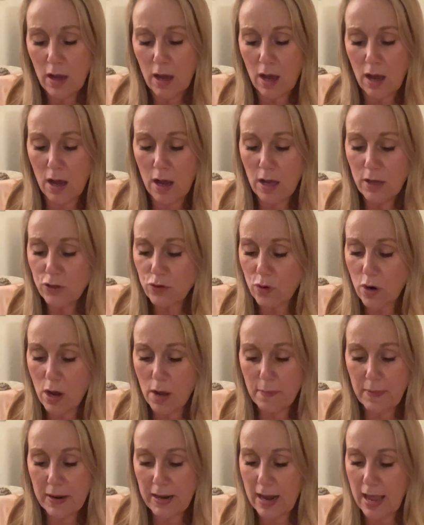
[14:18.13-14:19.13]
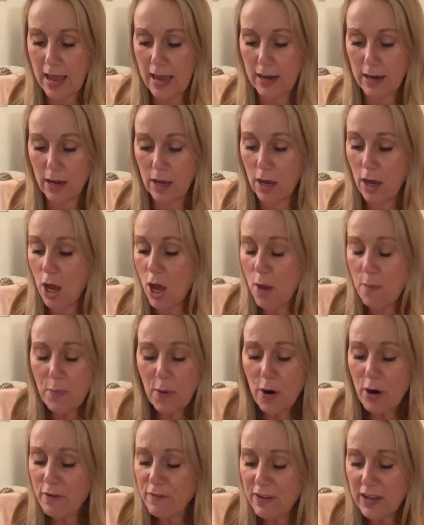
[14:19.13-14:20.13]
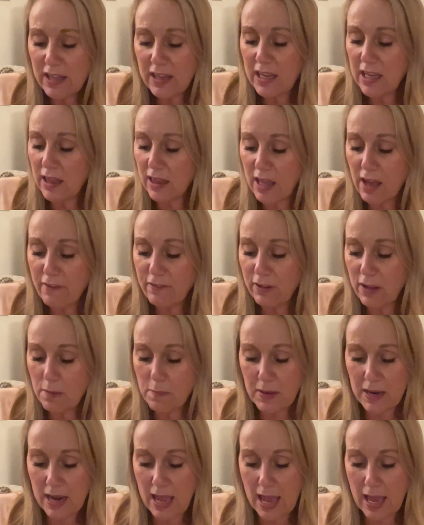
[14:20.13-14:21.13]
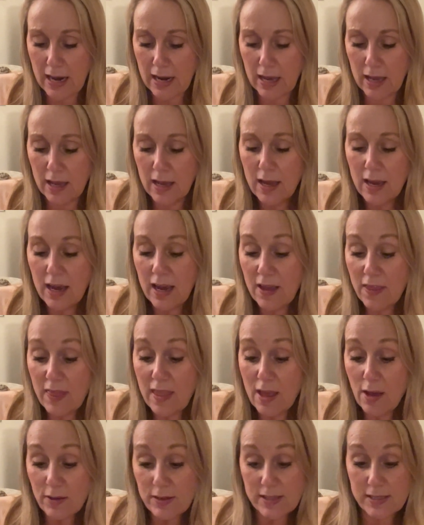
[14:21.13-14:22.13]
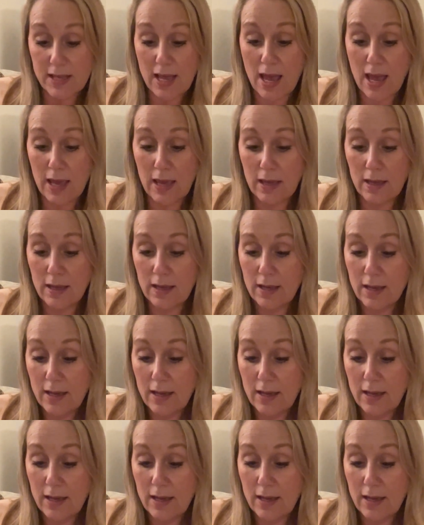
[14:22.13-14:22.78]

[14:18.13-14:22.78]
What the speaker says: "I'll draw a banana, a perfectly lovely banana," and they'll say,